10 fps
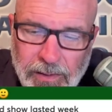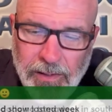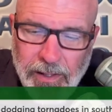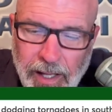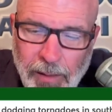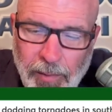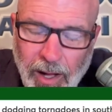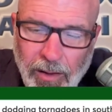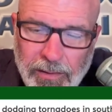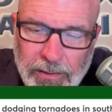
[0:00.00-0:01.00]

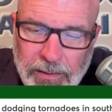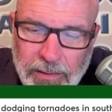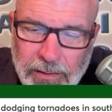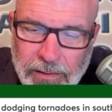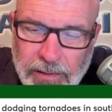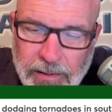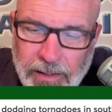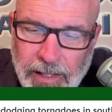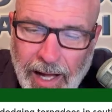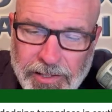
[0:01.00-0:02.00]
ML
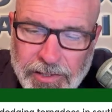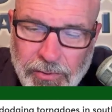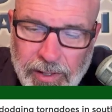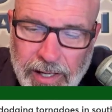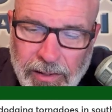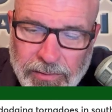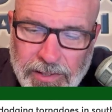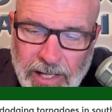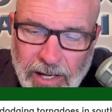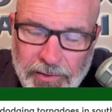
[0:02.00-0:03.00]
dodging tornadoes in
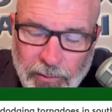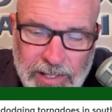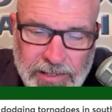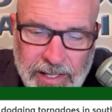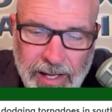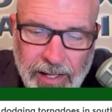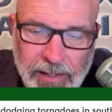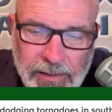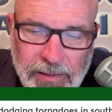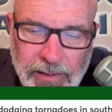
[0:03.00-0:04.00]
South Louisiana.
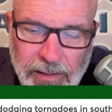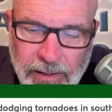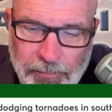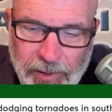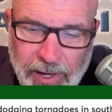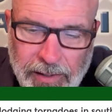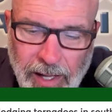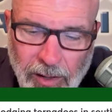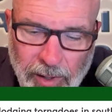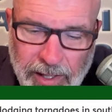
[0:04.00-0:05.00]
Keep your head
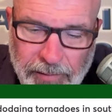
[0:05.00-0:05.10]
down, buddy.